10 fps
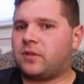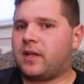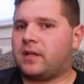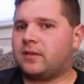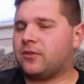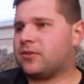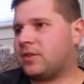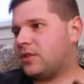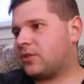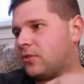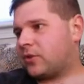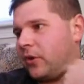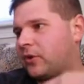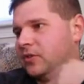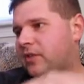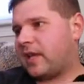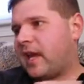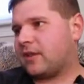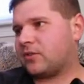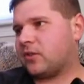like there's an additional curse in the
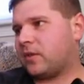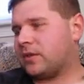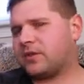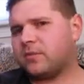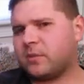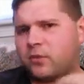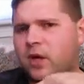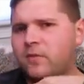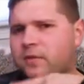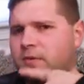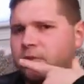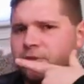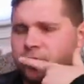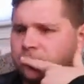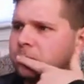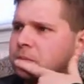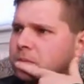castle, and this is from the Broadway version,